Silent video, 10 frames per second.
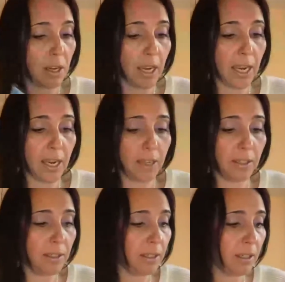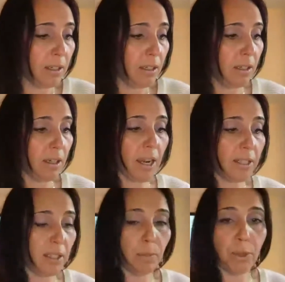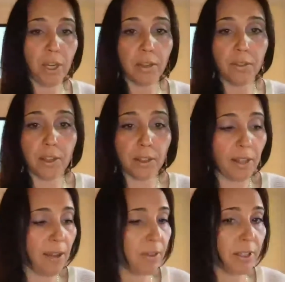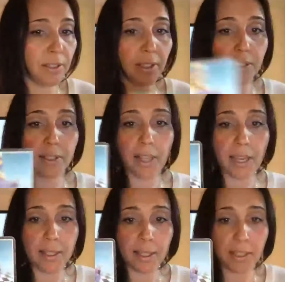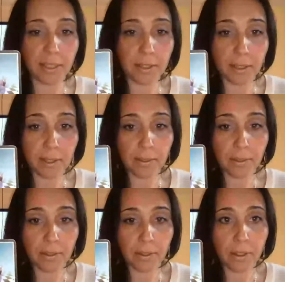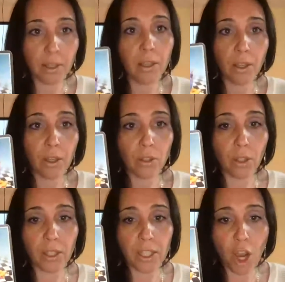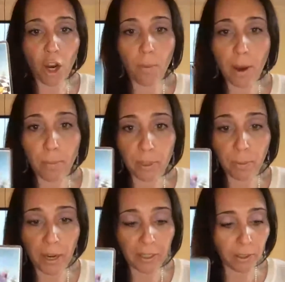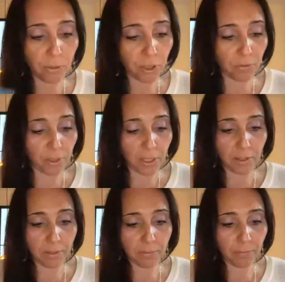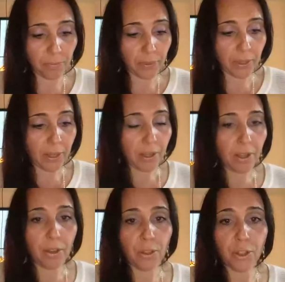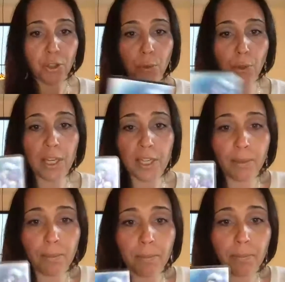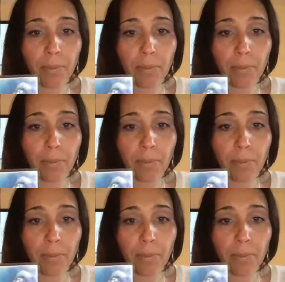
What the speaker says: And I did pick the 11. It's laziness. So let's talk about perspective shifting. The dream